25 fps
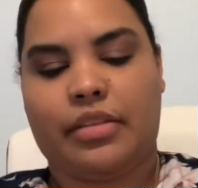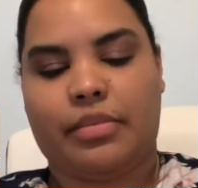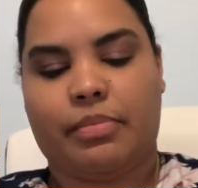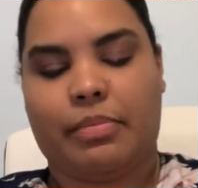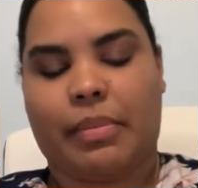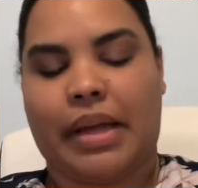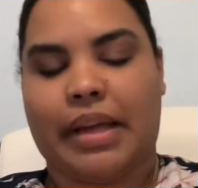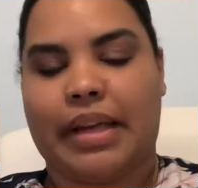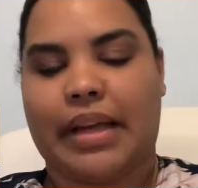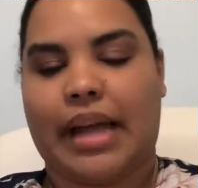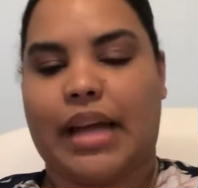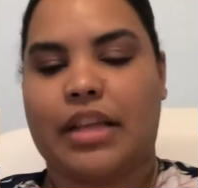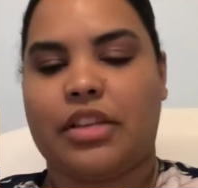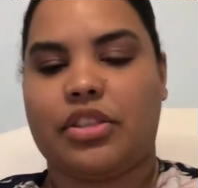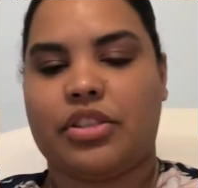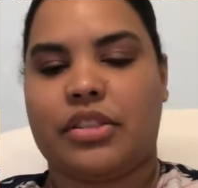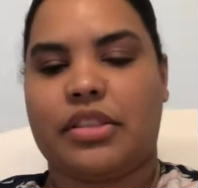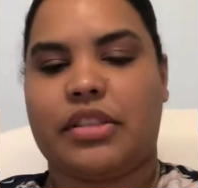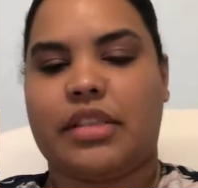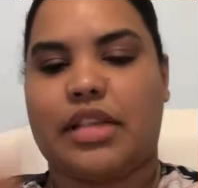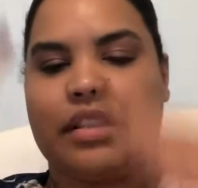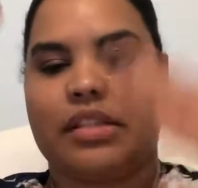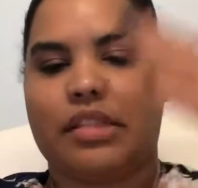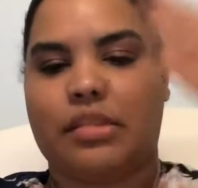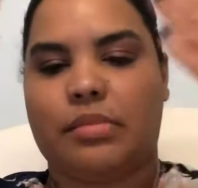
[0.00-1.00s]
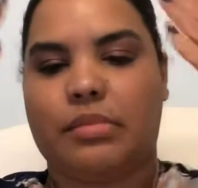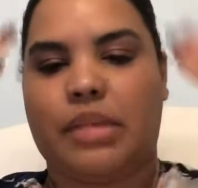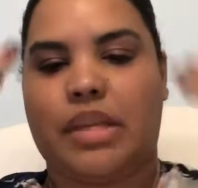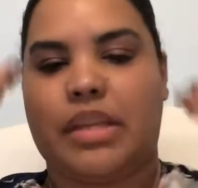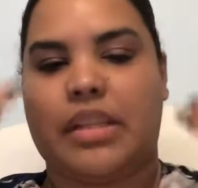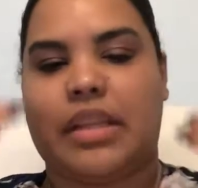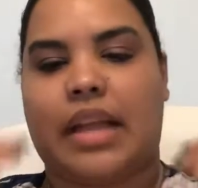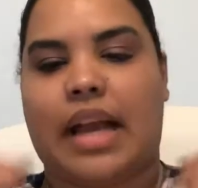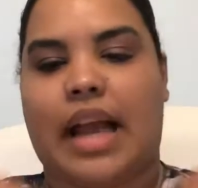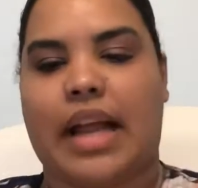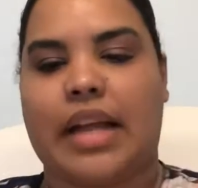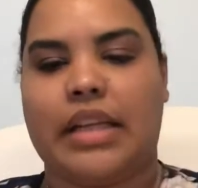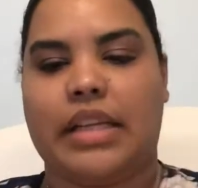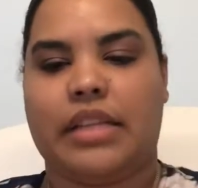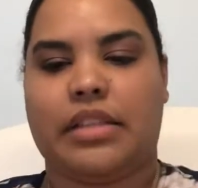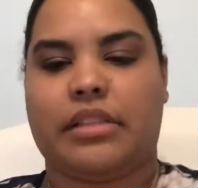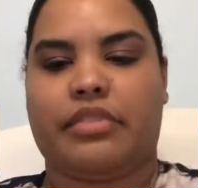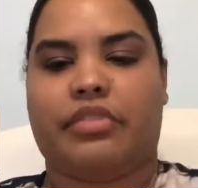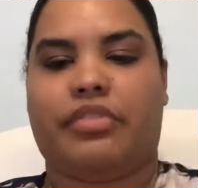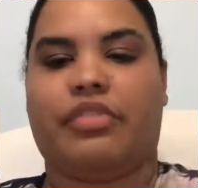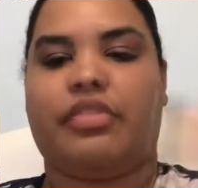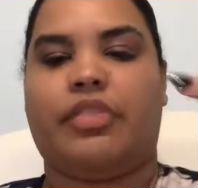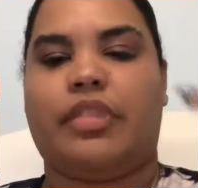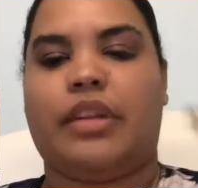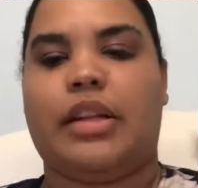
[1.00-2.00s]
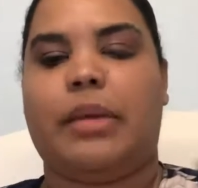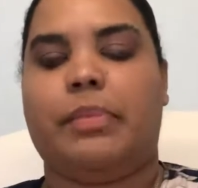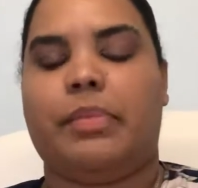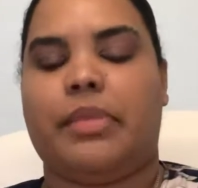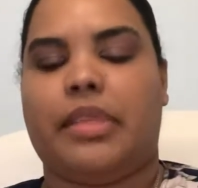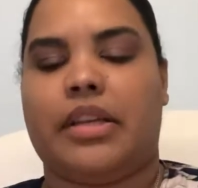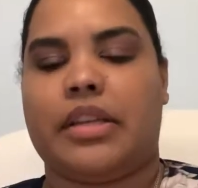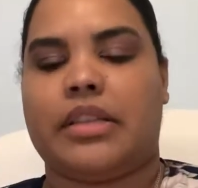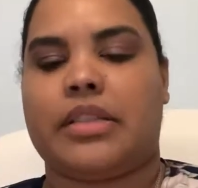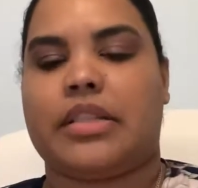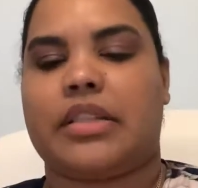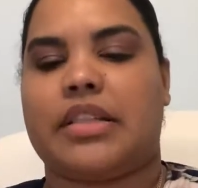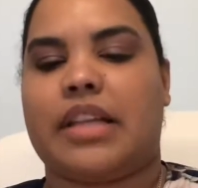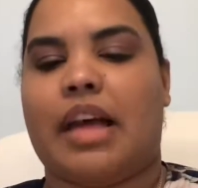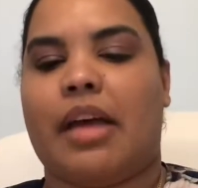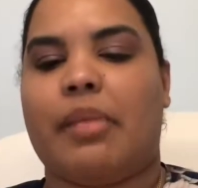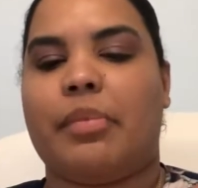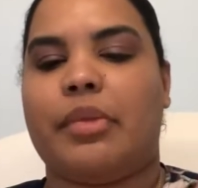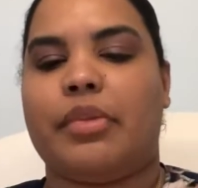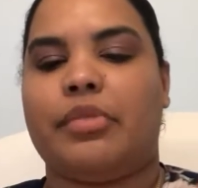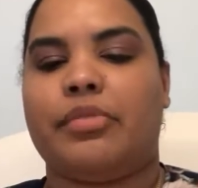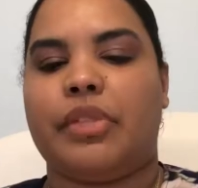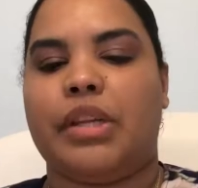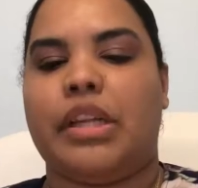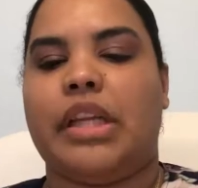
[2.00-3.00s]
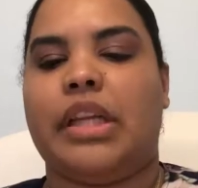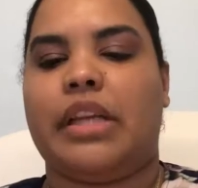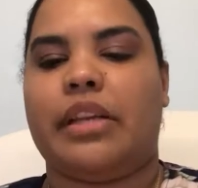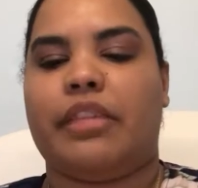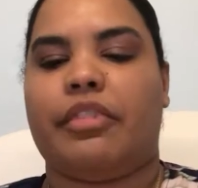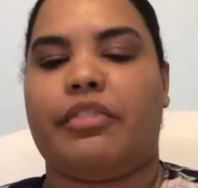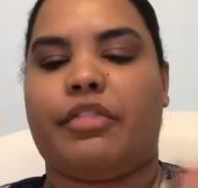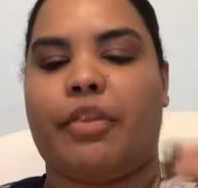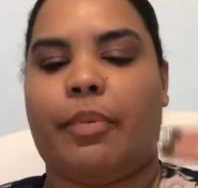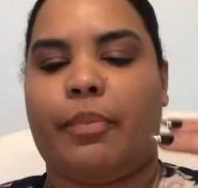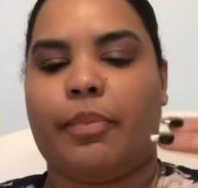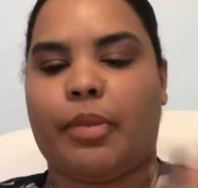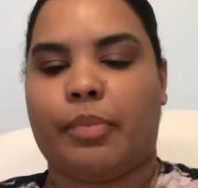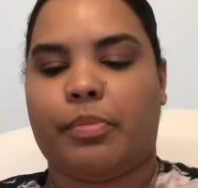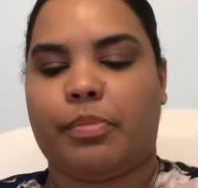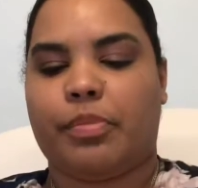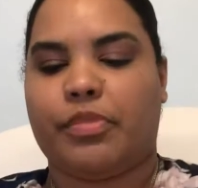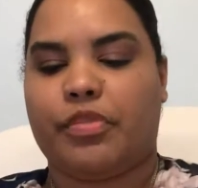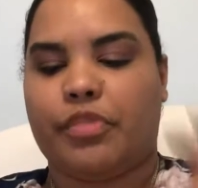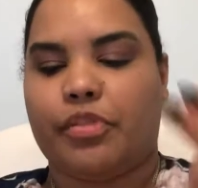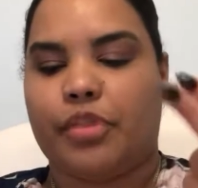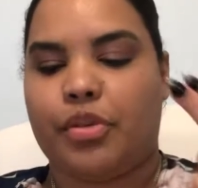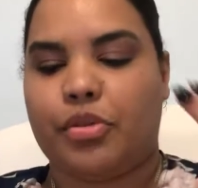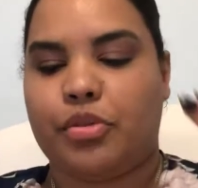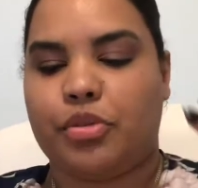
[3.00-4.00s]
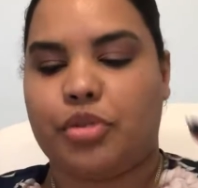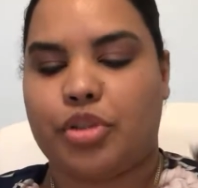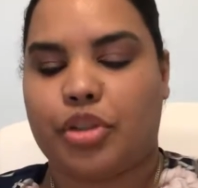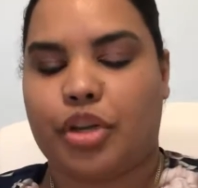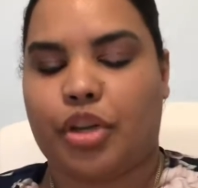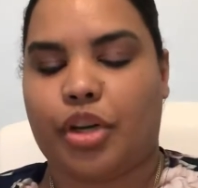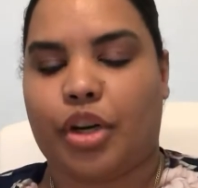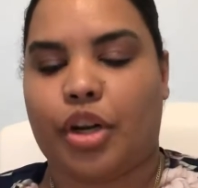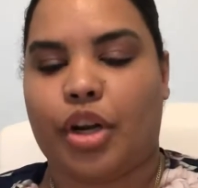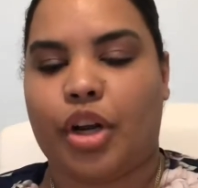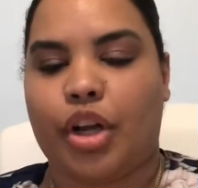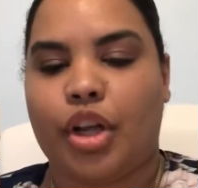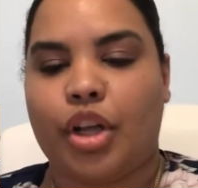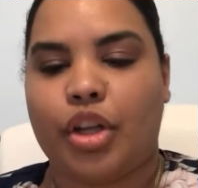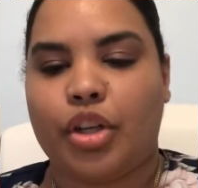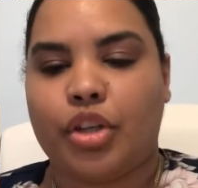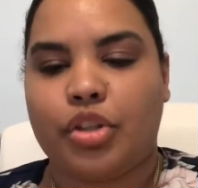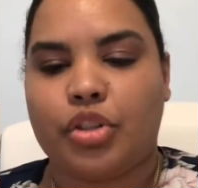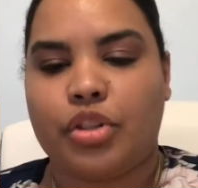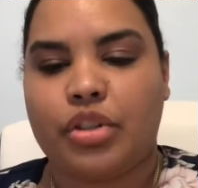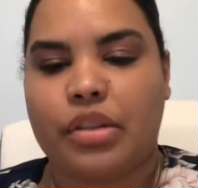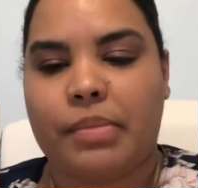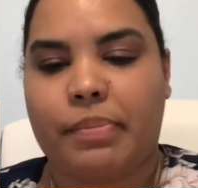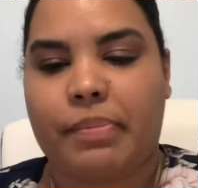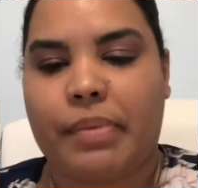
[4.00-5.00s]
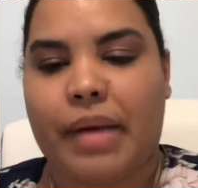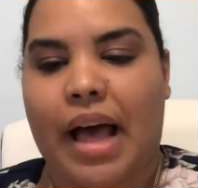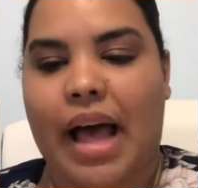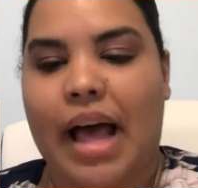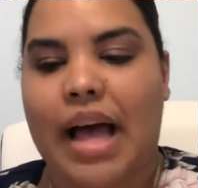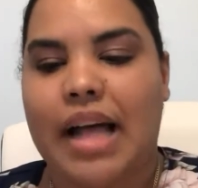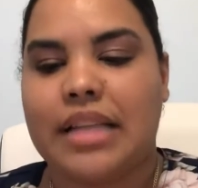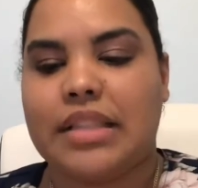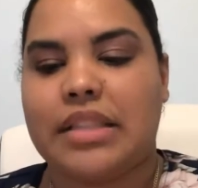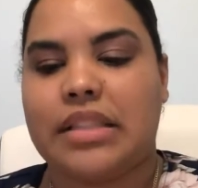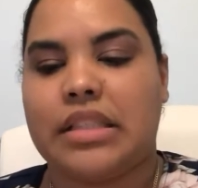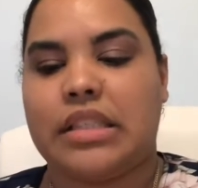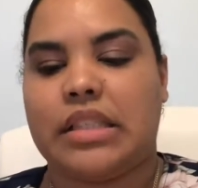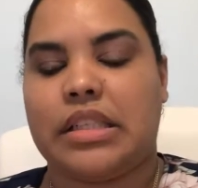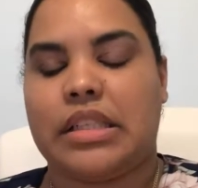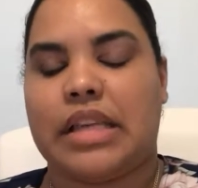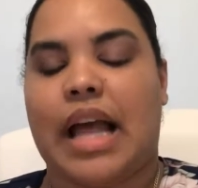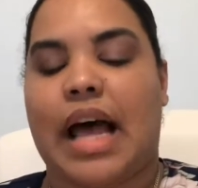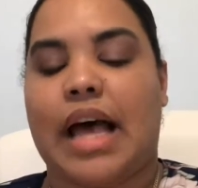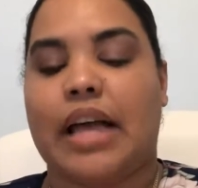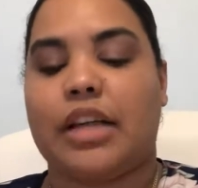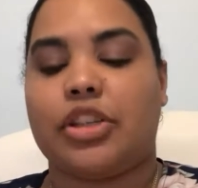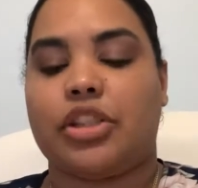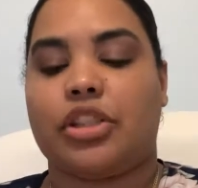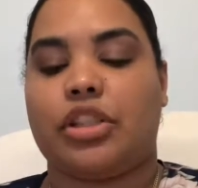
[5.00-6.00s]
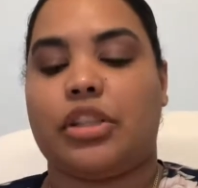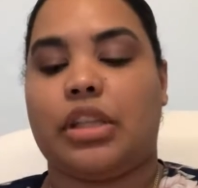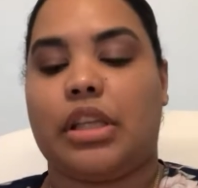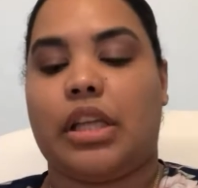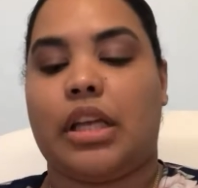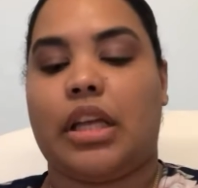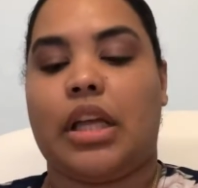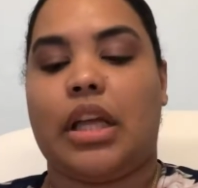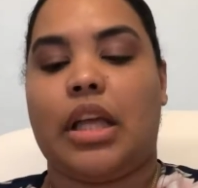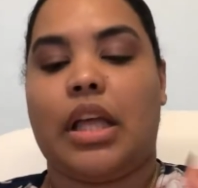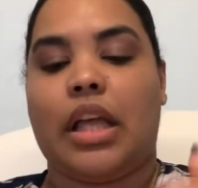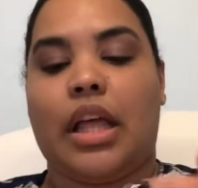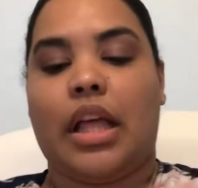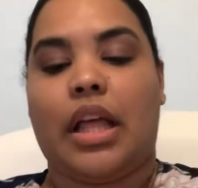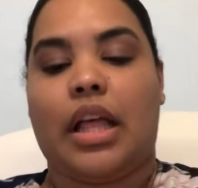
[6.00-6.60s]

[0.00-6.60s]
my guy just said to me that I need to flip this because I've reading it from the future to the past, and actually